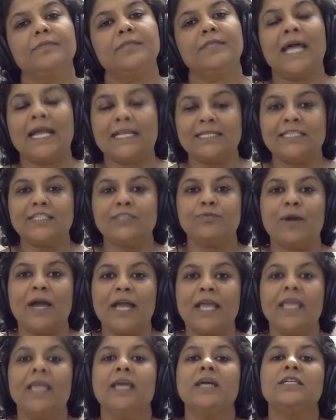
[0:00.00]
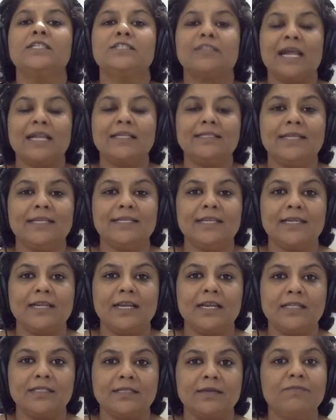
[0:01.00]
That is why
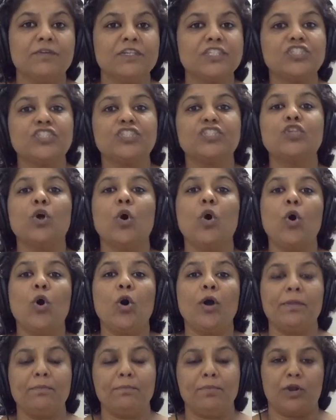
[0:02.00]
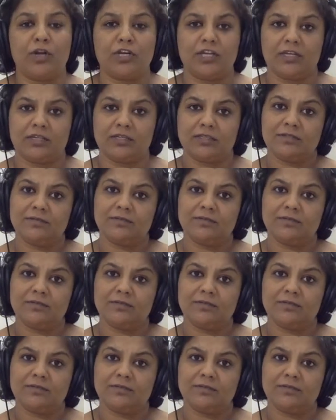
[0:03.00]
transcendentalism was so important.